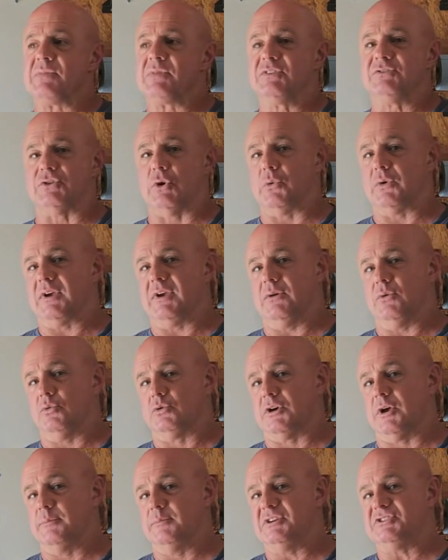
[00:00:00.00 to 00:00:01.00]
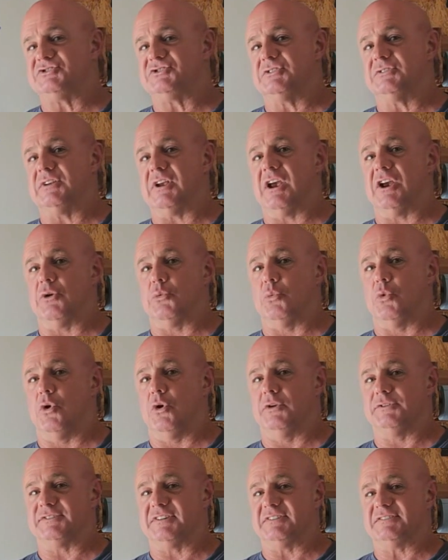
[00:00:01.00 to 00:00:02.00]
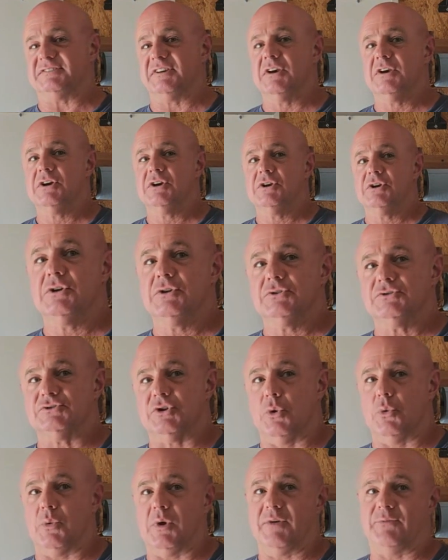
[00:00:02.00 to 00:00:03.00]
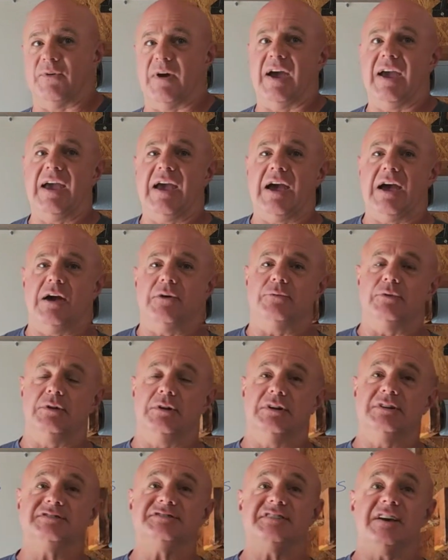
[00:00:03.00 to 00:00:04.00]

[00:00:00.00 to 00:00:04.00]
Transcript: So commission and royalties. So if I have, let's